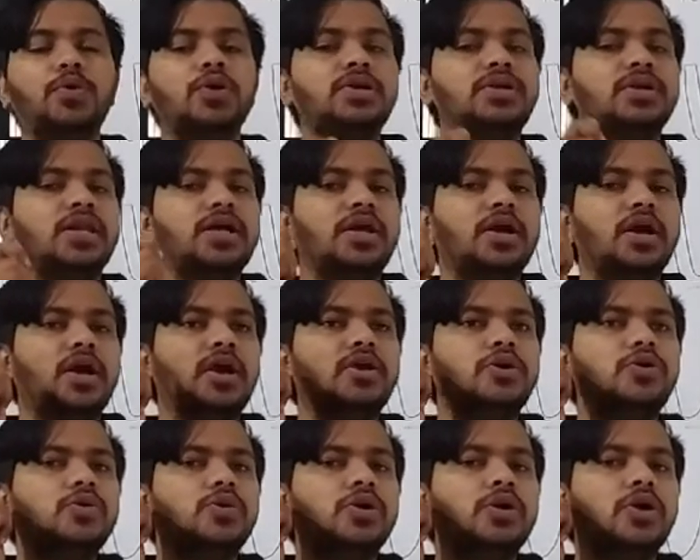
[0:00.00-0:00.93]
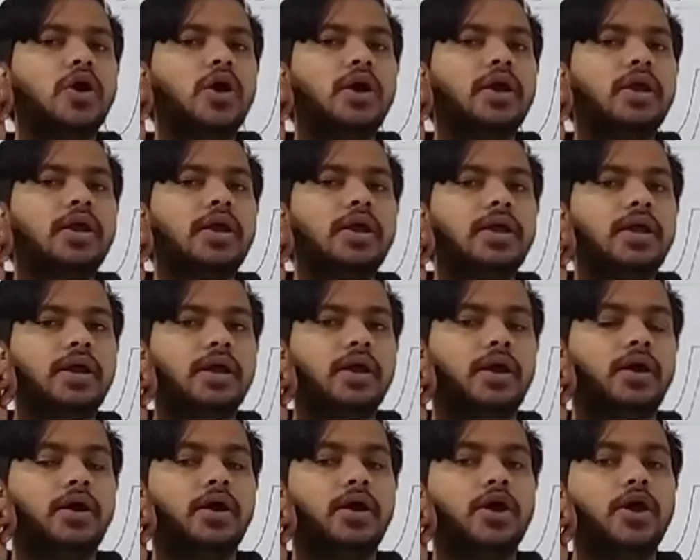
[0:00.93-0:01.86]
put near to your
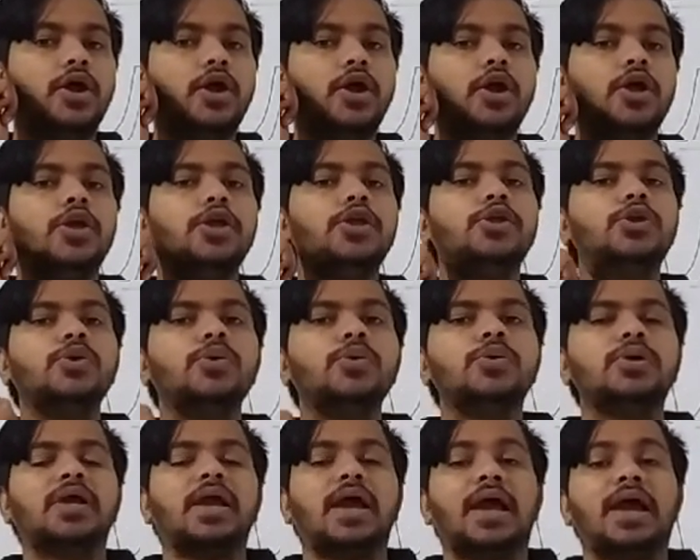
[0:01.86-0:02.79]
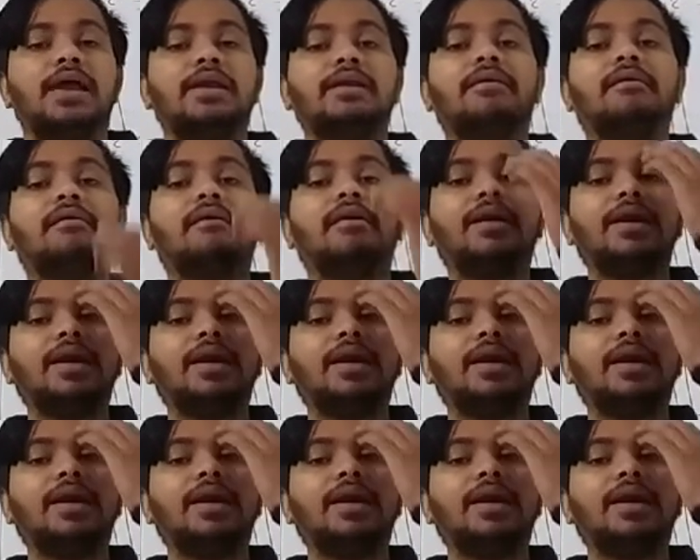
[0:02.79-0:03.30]
ear you can